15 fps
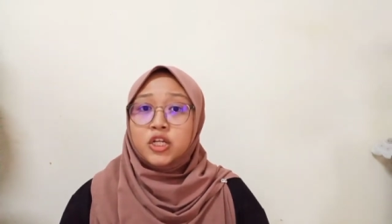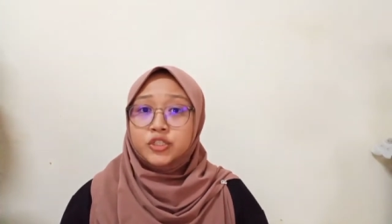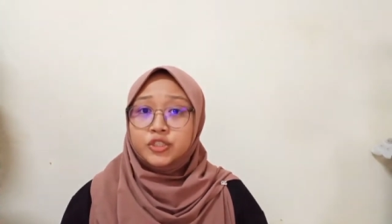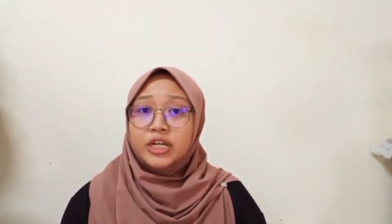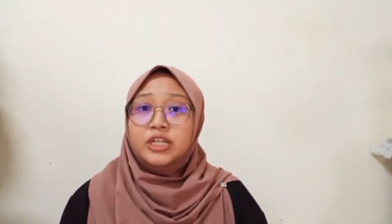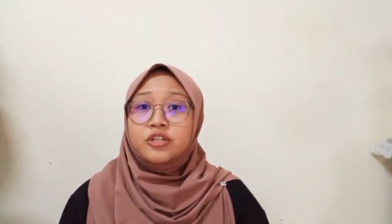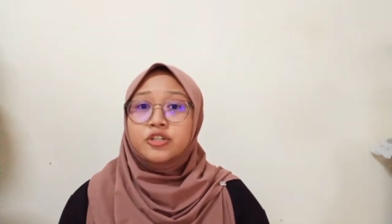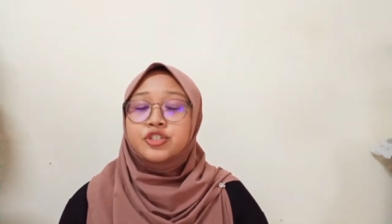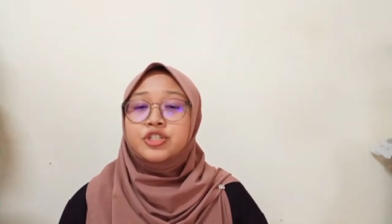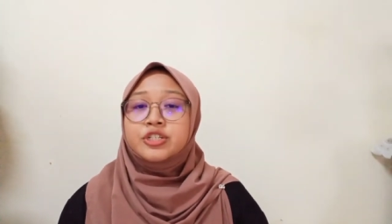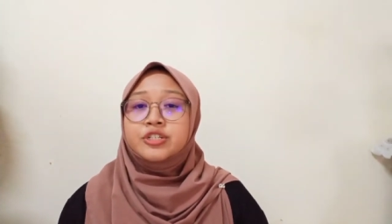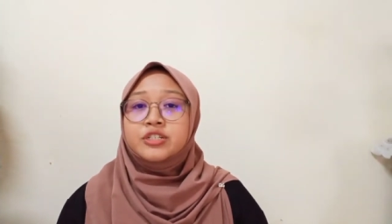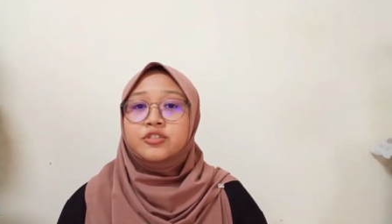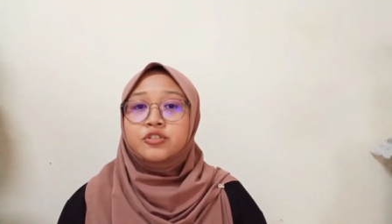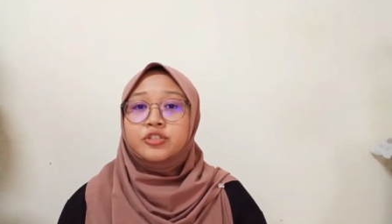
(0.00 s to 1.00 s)
Join your
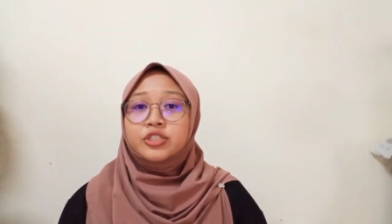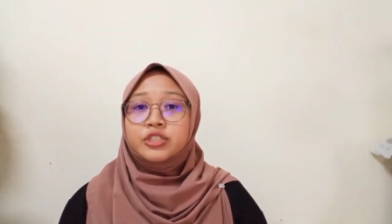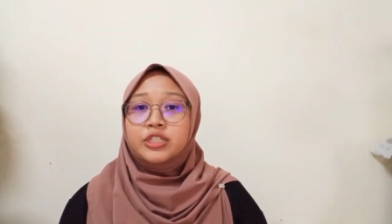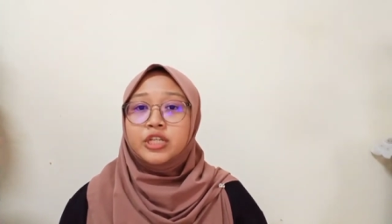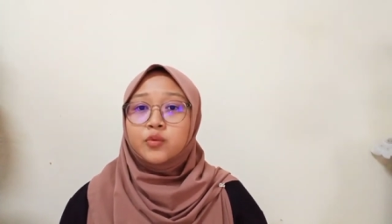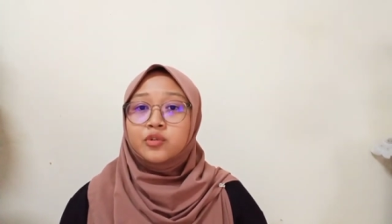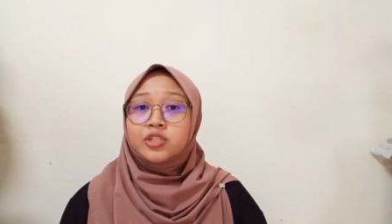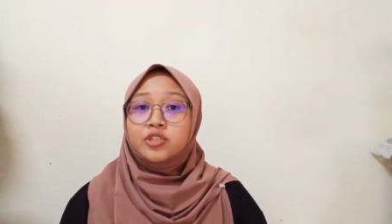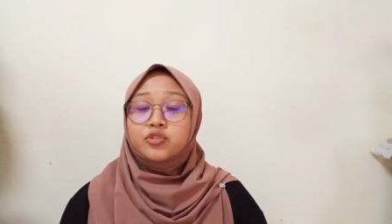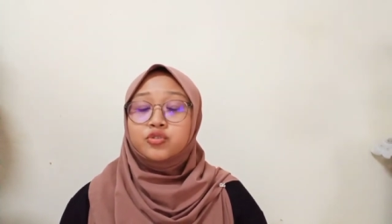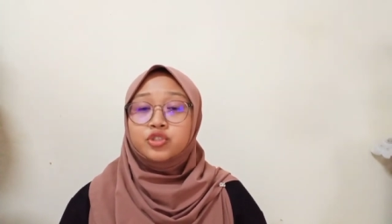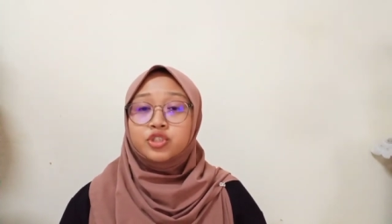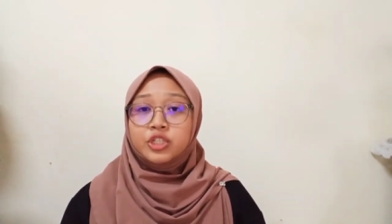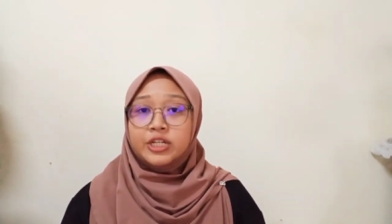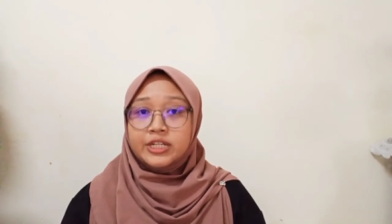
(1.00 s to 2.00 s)
children's social network to
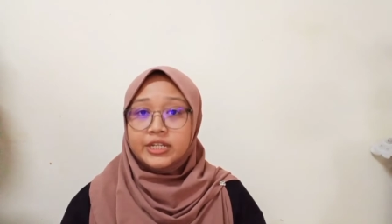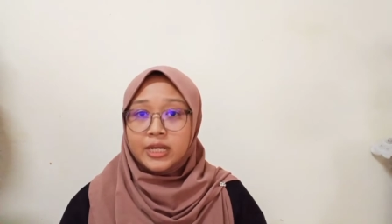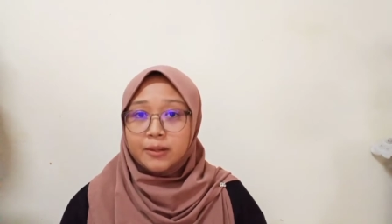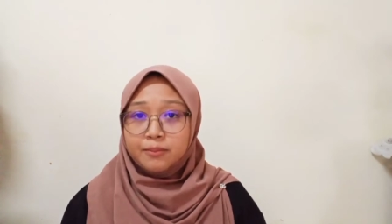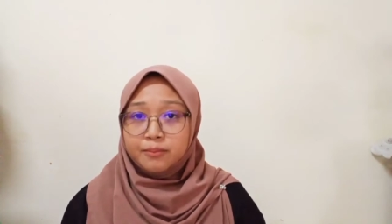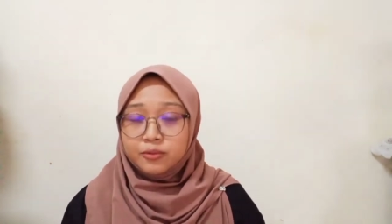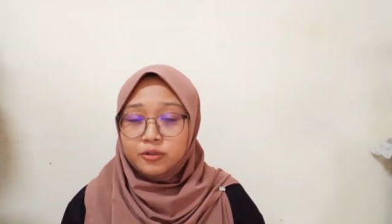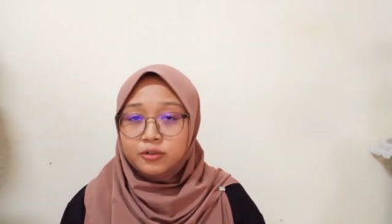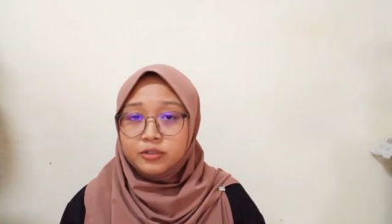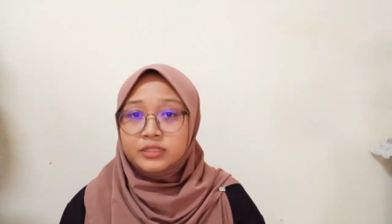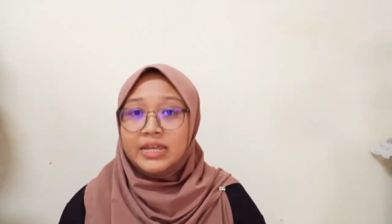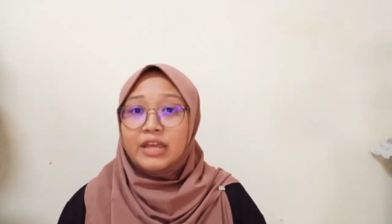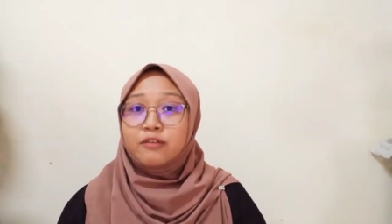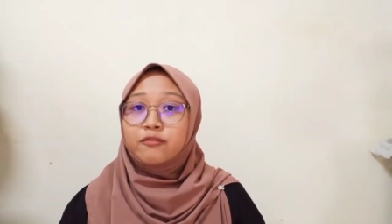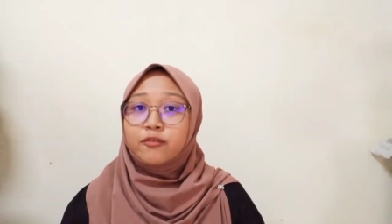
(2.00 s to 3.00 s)
check their posts
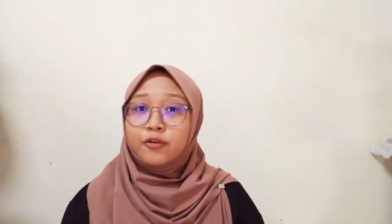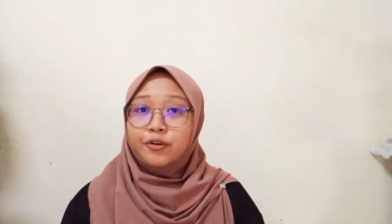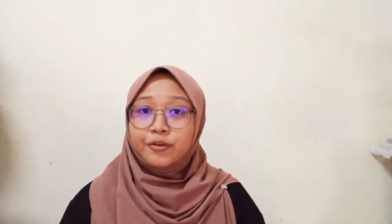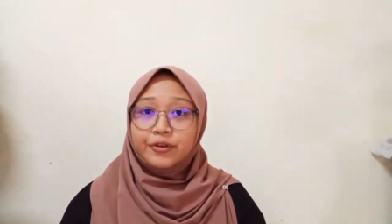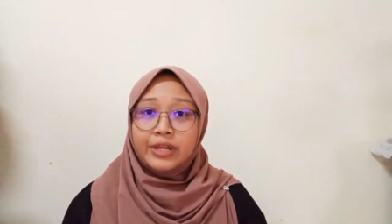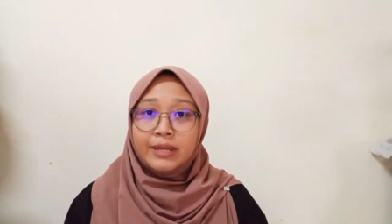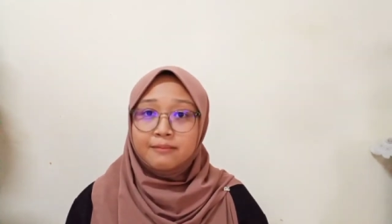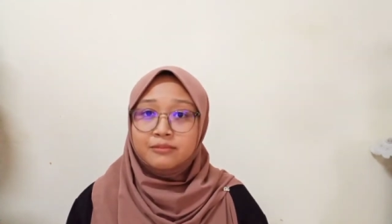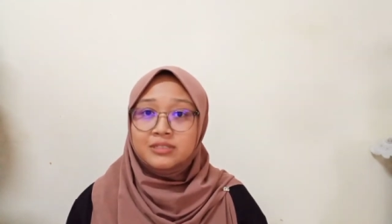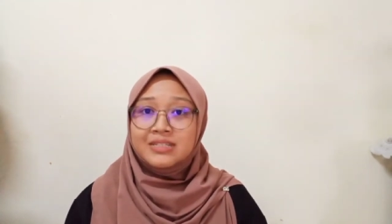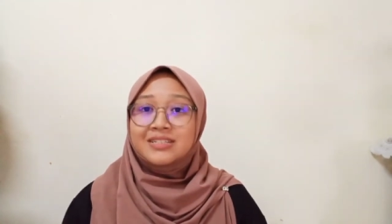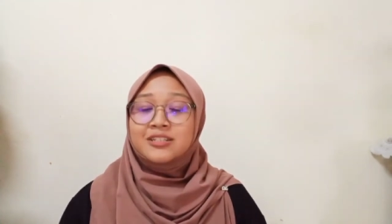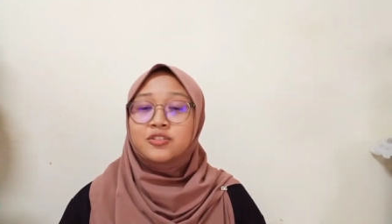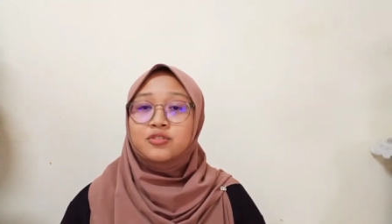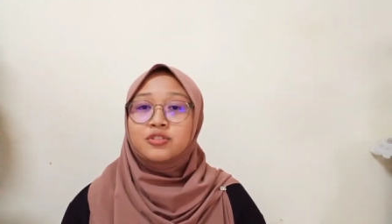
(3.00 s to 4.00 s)
and follow them
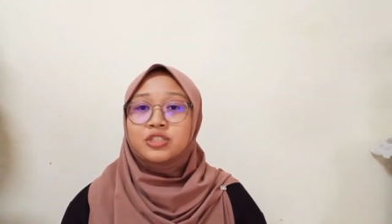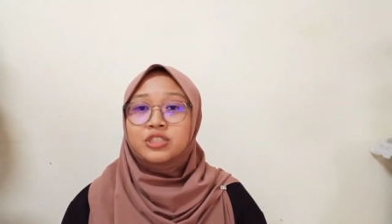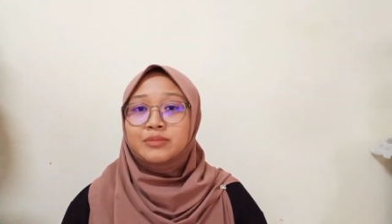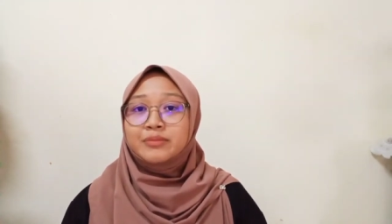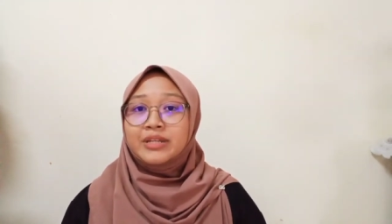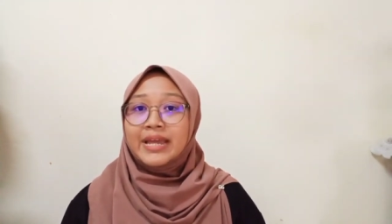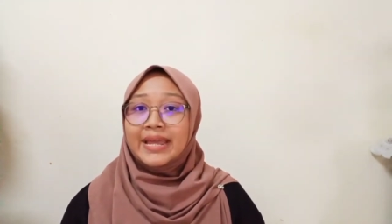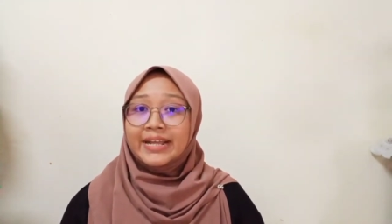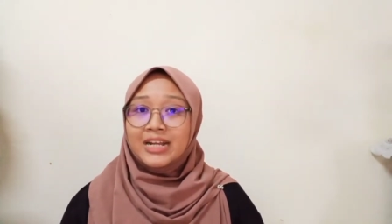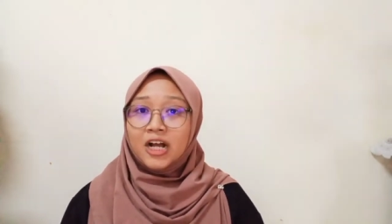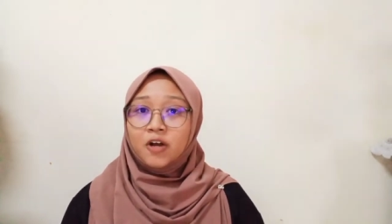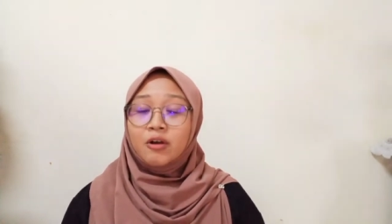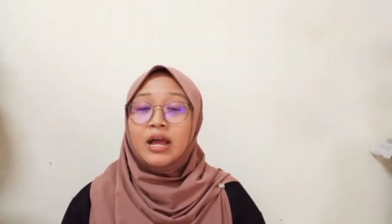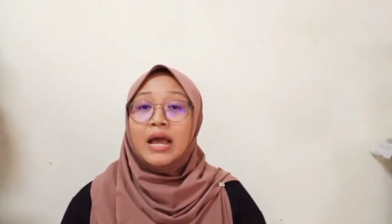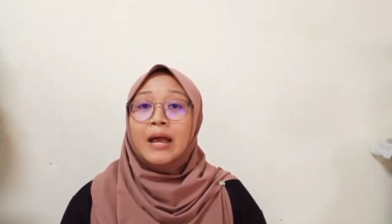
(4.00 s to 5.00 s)
in the social media
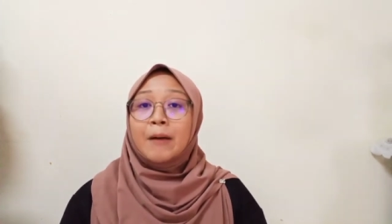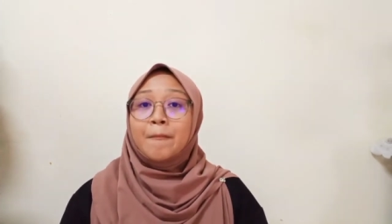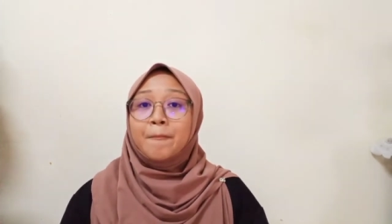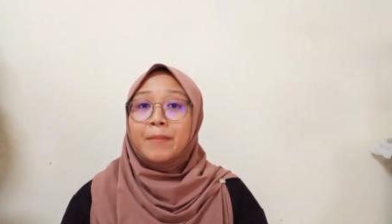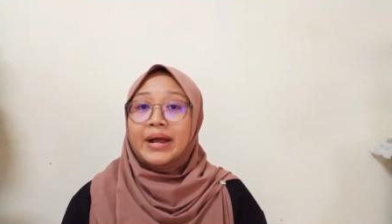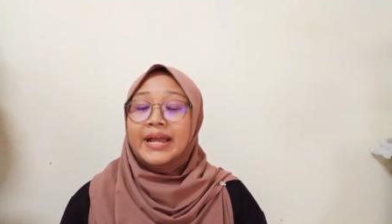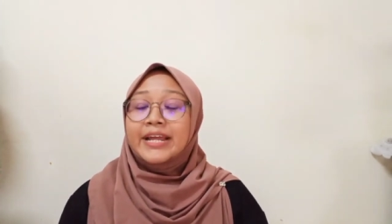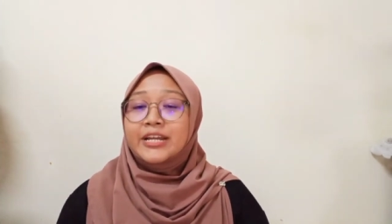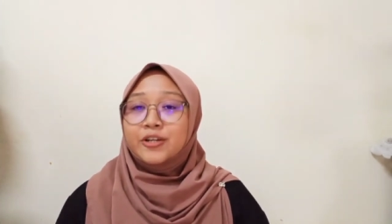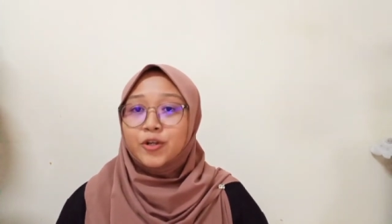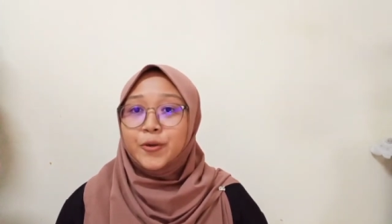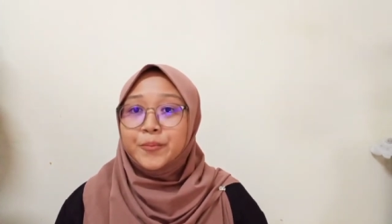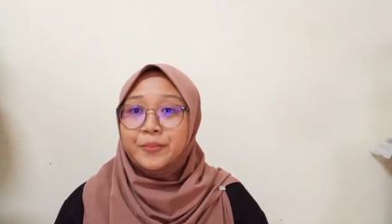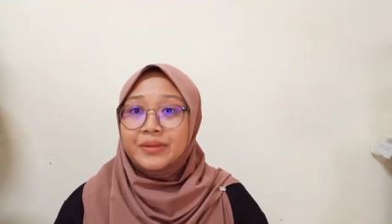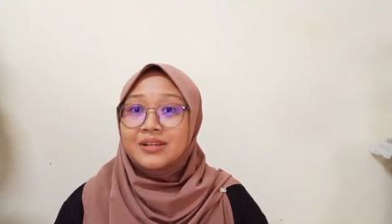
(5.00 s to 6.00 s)
account, but
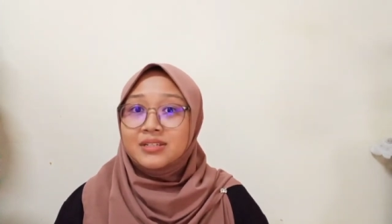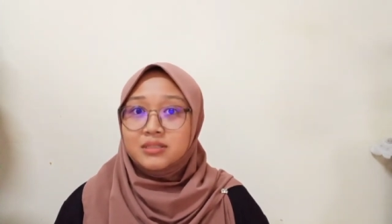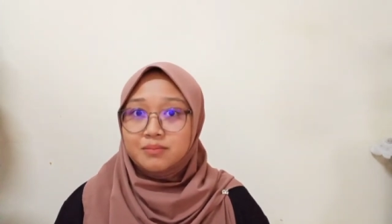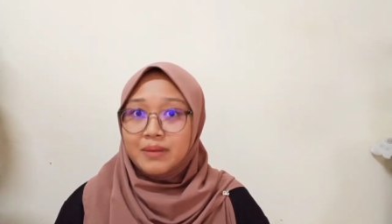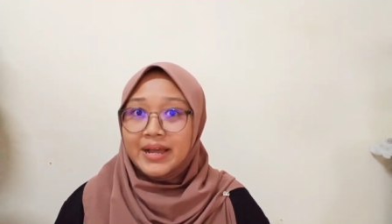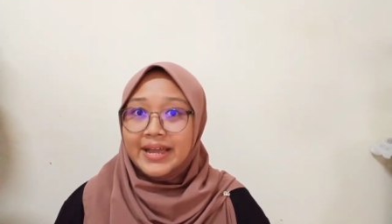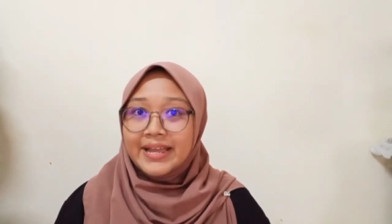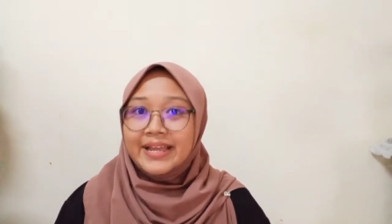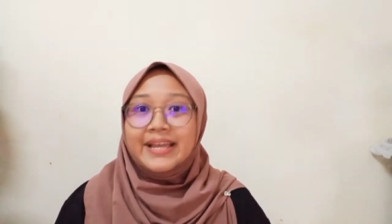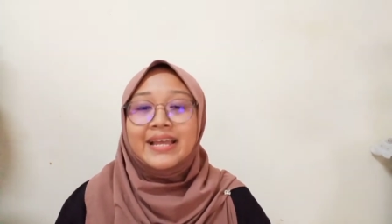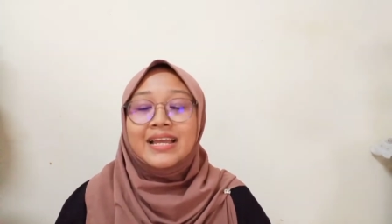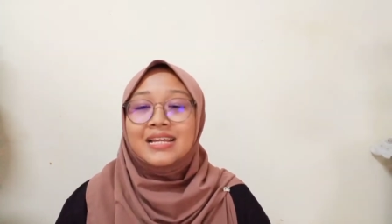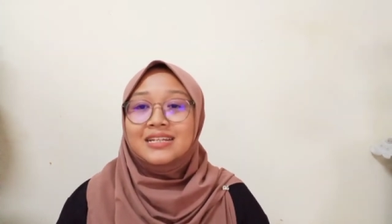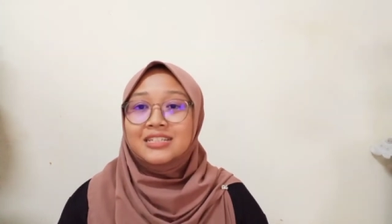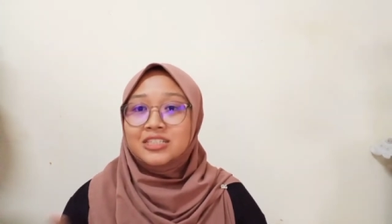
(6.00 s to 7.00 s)
don't be a spy.
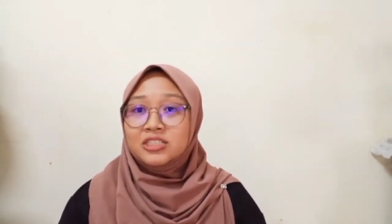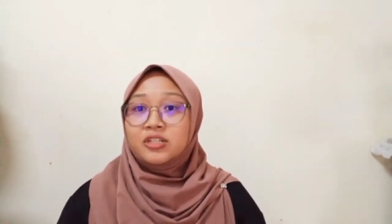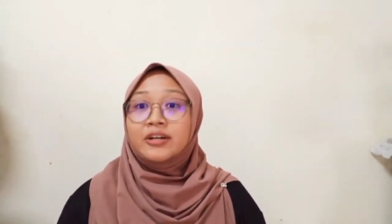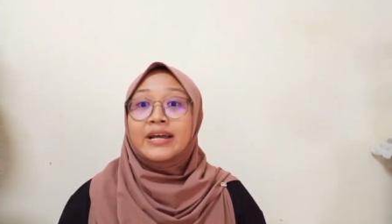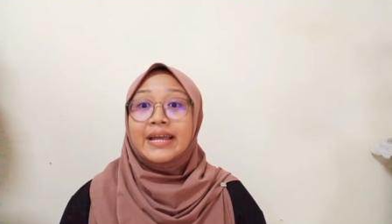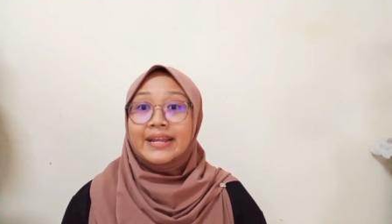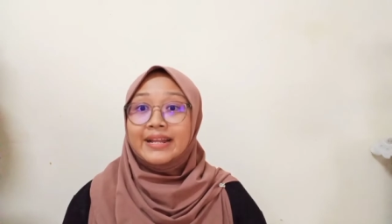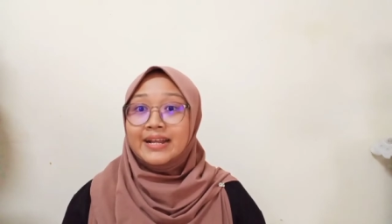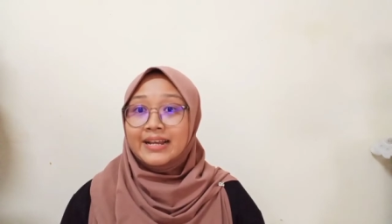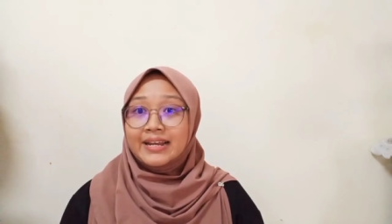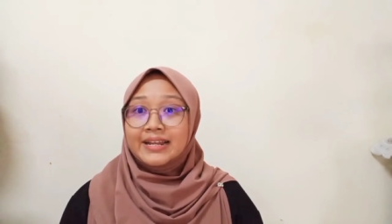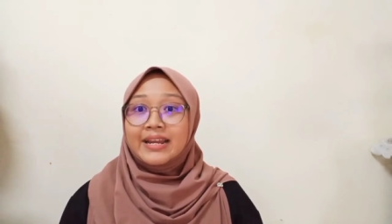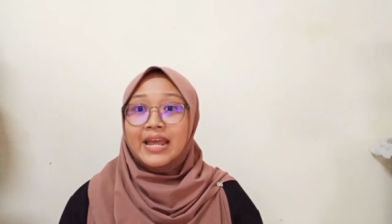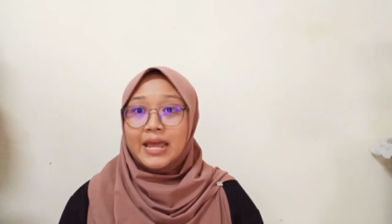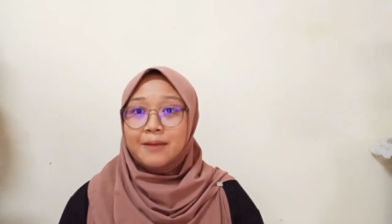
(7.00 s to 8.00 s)
Install an
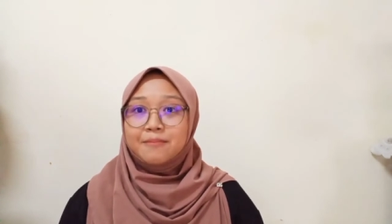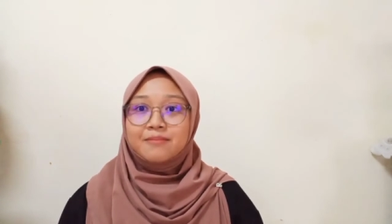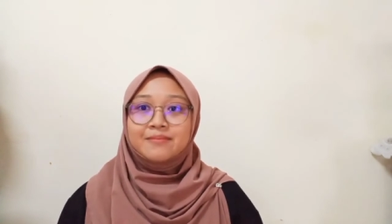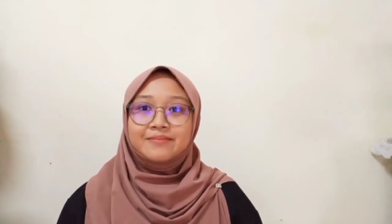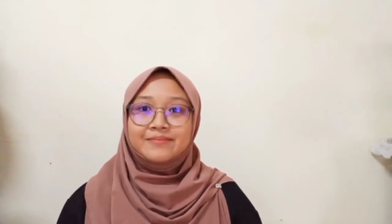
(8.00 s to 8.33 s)
alert app.